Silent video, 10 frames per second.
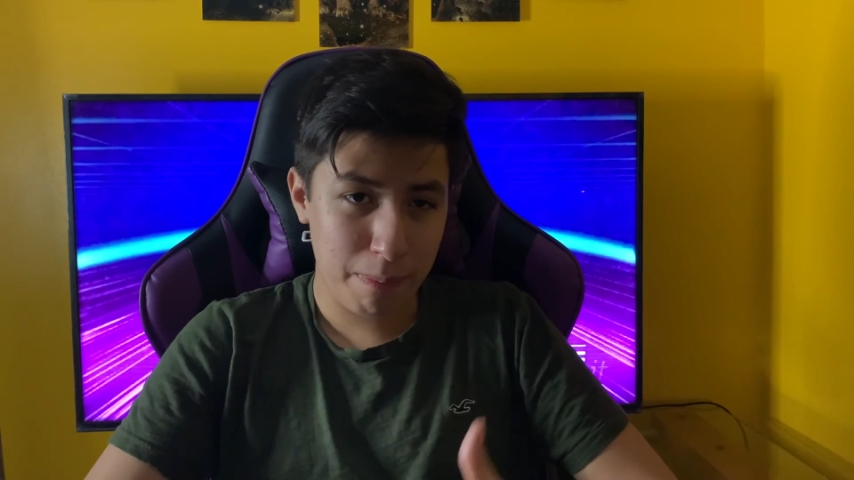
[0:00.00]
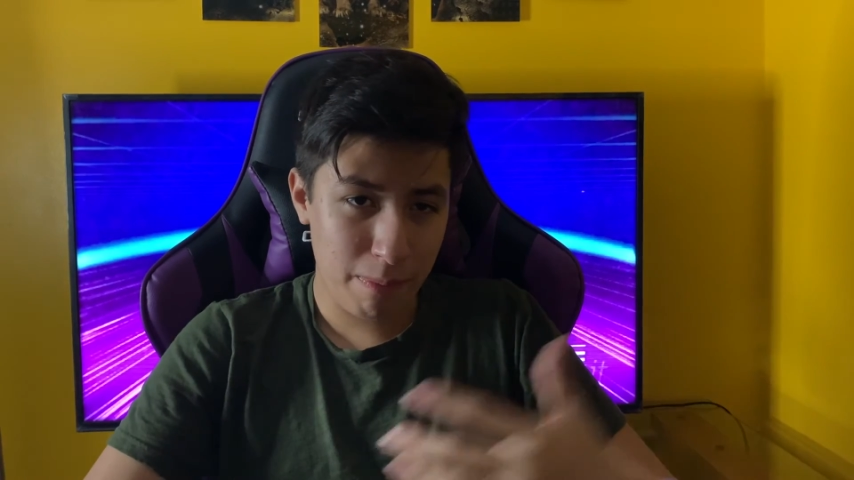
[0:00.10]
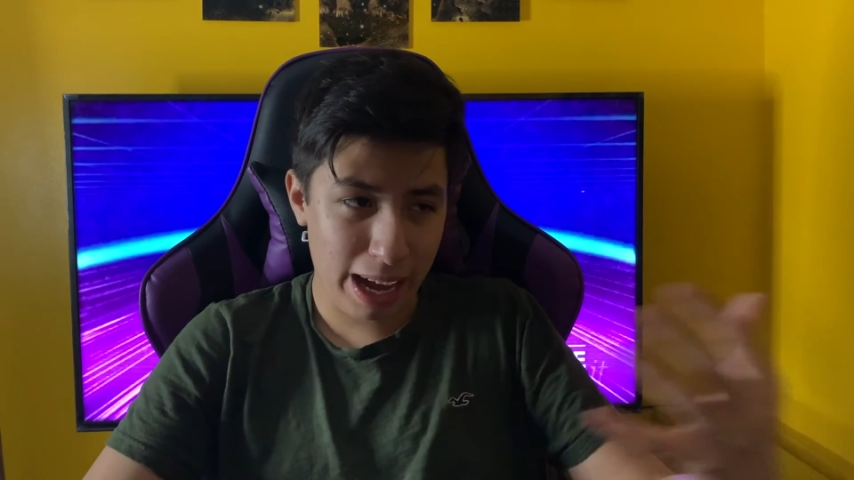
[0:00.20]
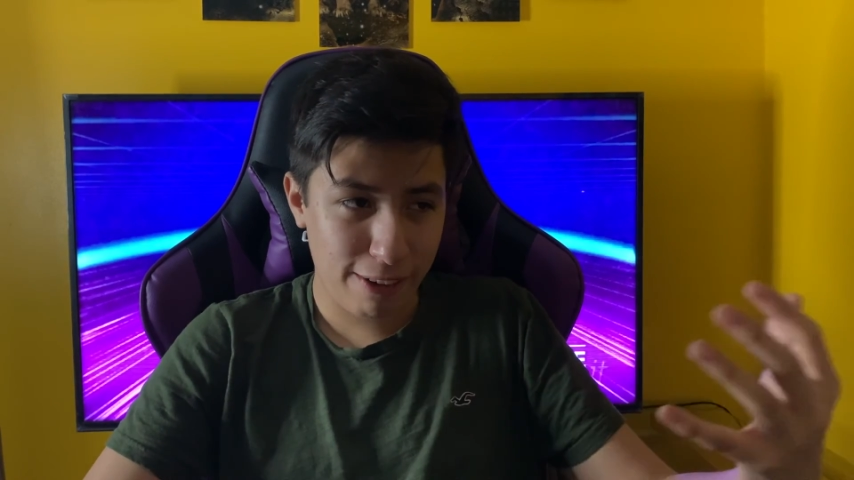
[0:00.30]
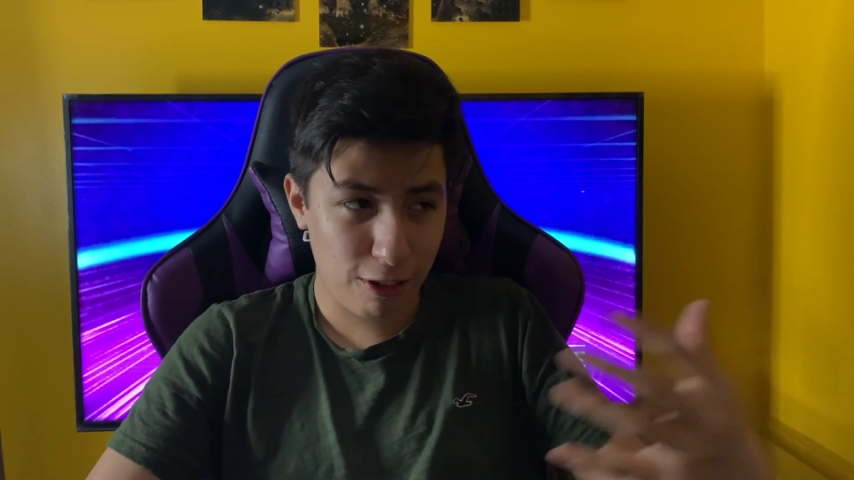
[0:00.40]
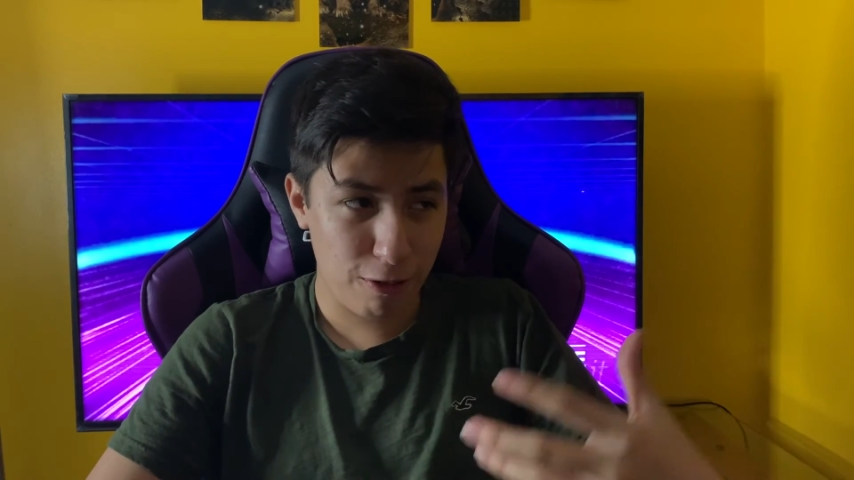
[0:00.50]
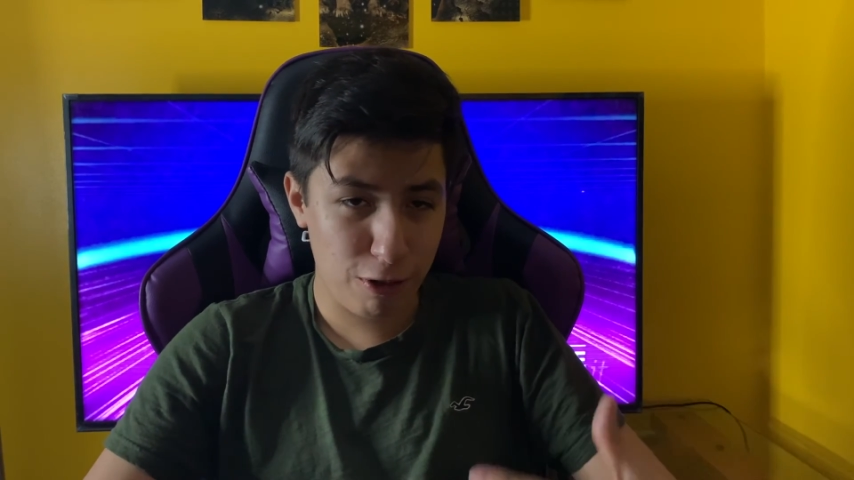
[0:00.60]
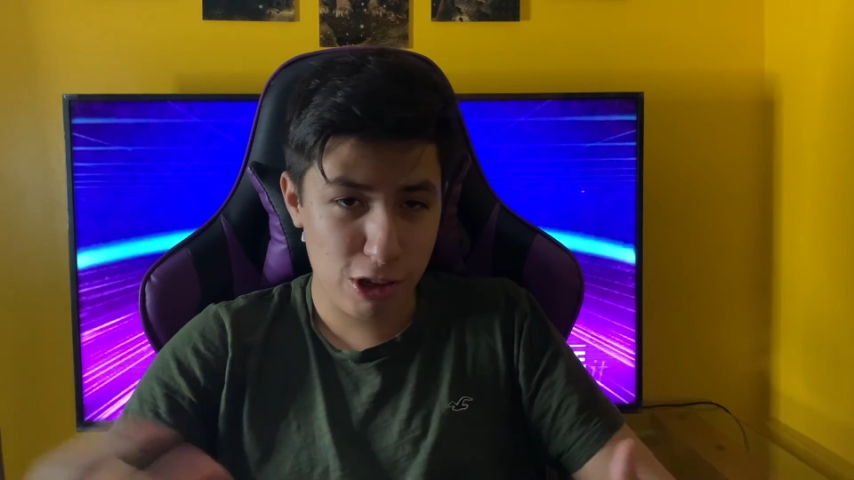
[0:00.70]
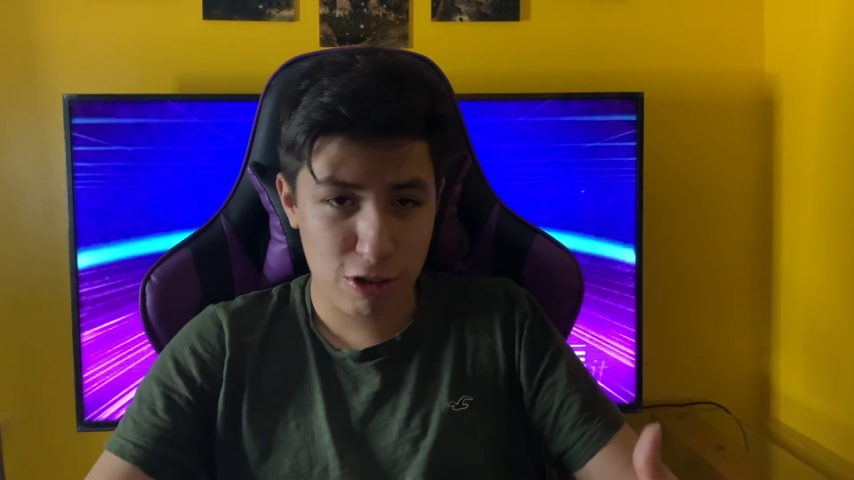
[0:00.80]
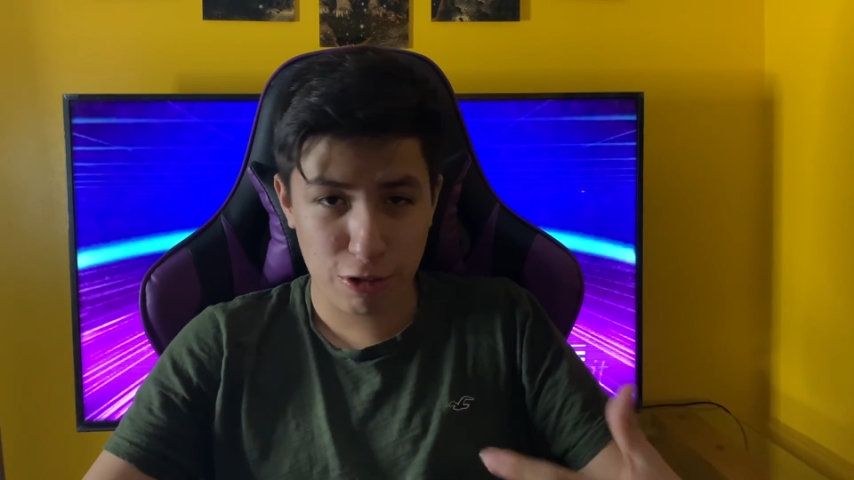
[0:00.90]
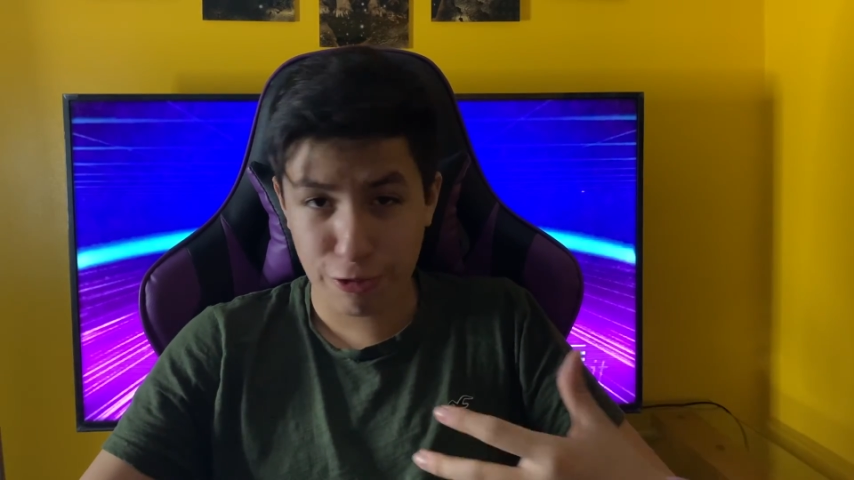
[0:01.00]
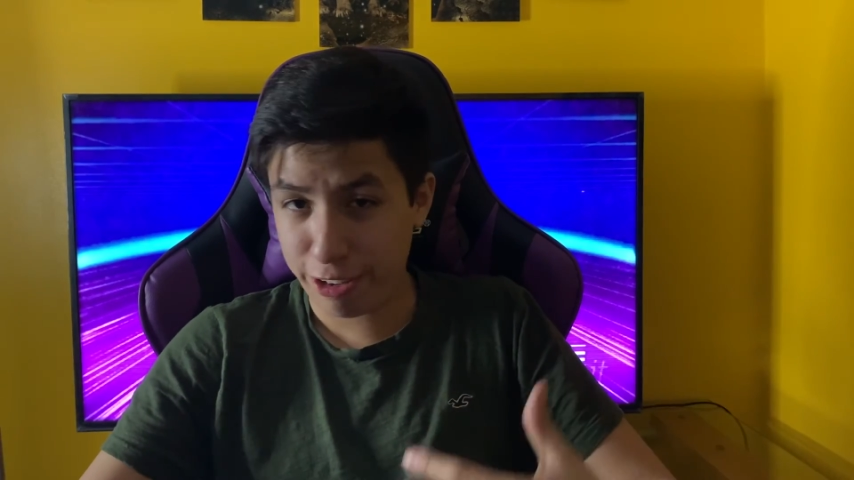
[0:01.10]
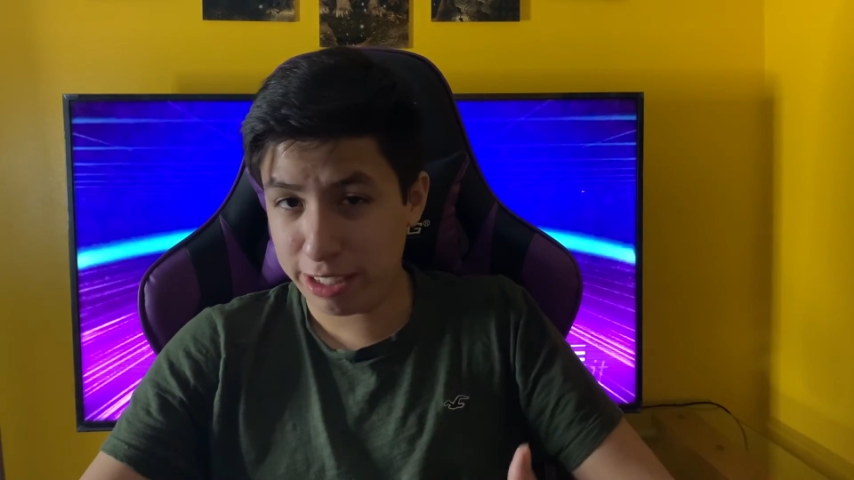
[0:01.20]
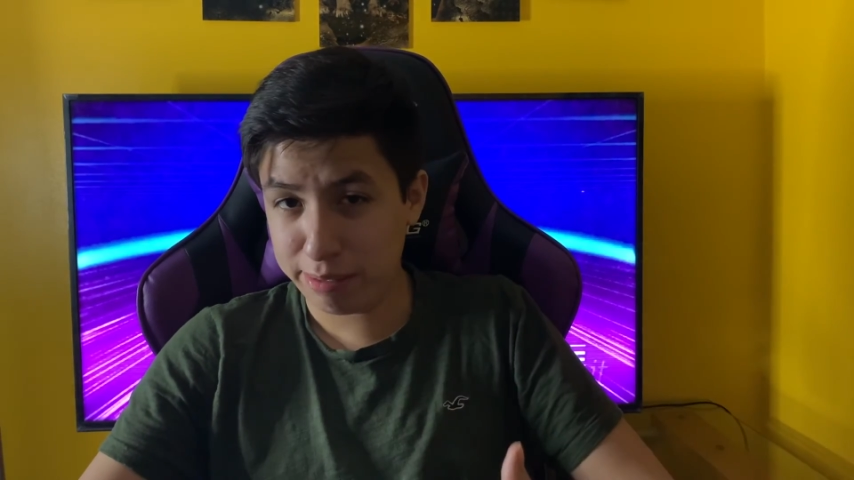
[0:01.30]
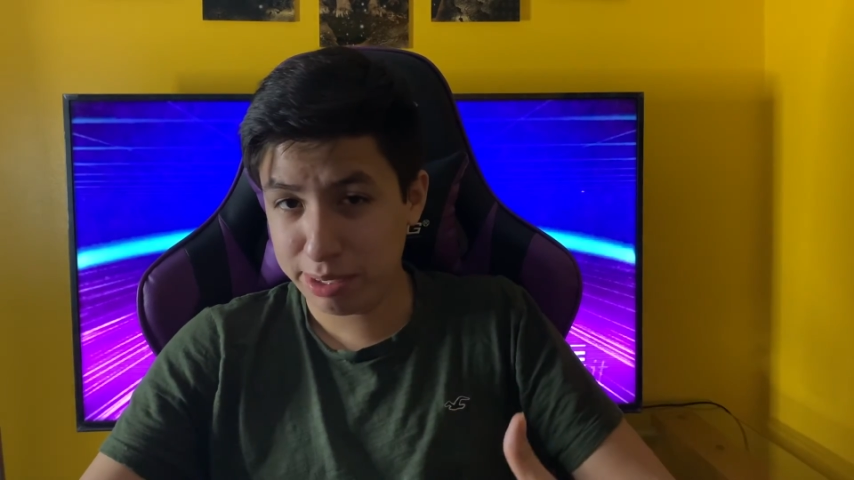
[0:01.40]
back for future
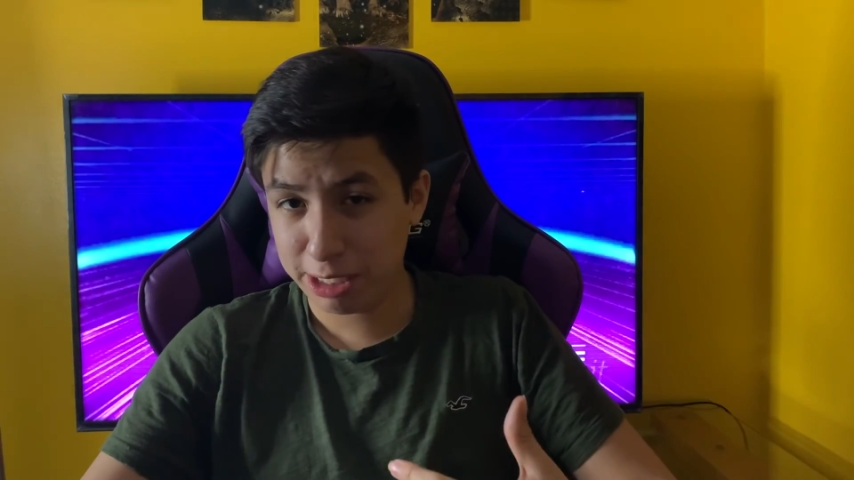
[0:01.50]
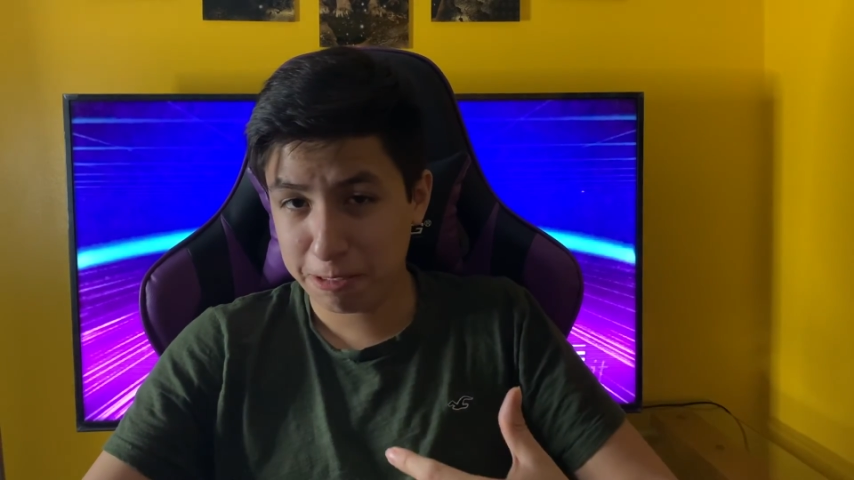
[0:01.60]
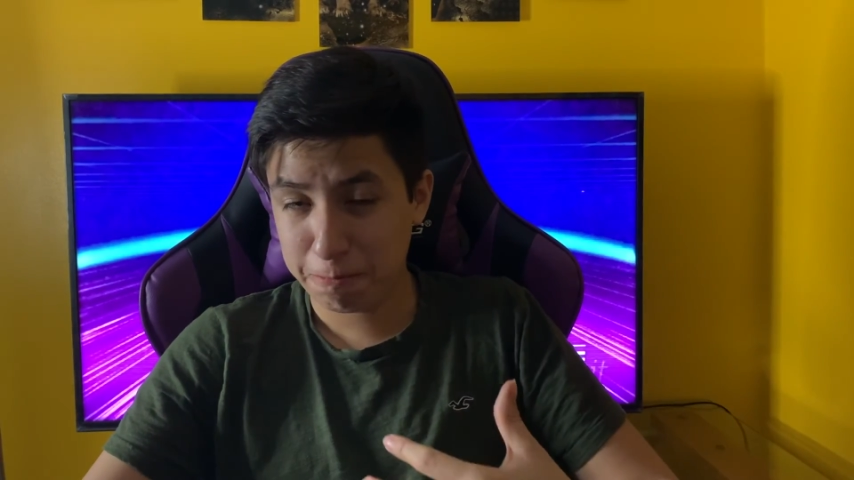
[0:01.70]
films?